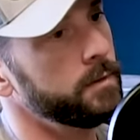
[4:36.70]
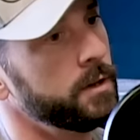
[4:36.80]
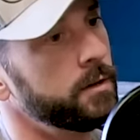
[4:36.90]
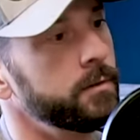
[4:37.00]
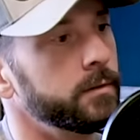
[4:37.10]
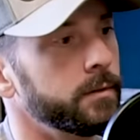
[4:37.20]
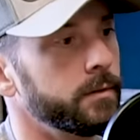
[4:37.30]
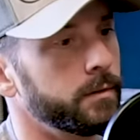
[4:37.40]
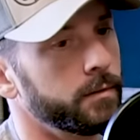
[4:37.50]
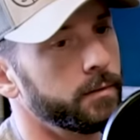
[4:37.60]
you know,
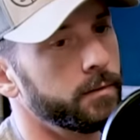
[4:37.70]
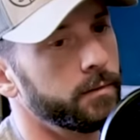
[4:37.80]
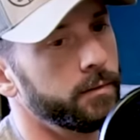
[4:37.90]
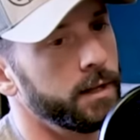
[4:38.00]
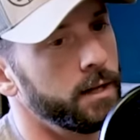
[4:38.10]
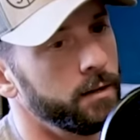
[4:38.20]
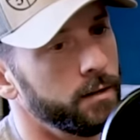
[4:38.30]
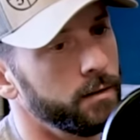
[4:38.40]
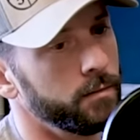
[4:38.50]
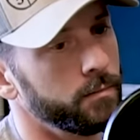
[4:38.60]

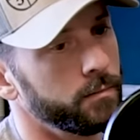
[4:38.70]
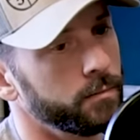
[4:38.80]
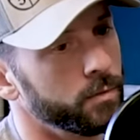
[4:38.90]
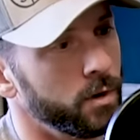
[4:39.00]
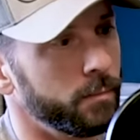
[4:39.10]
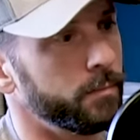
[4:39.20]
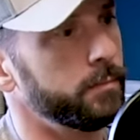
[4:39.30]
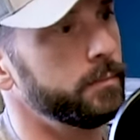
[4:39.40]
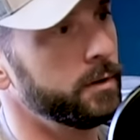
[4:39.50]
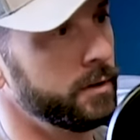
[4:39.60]
he grew up
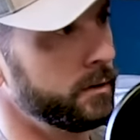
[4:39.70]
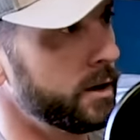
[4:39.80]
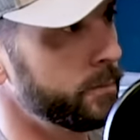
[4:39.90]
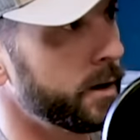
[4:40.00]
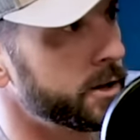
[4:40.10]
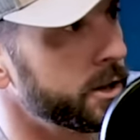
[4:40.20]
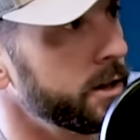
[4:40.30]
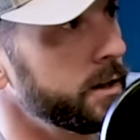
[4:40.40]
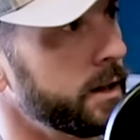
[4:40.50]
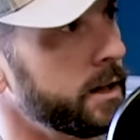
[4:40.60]
during the Great
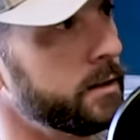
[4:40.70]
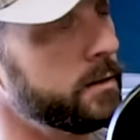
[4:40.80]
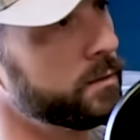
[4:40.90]
Depression, and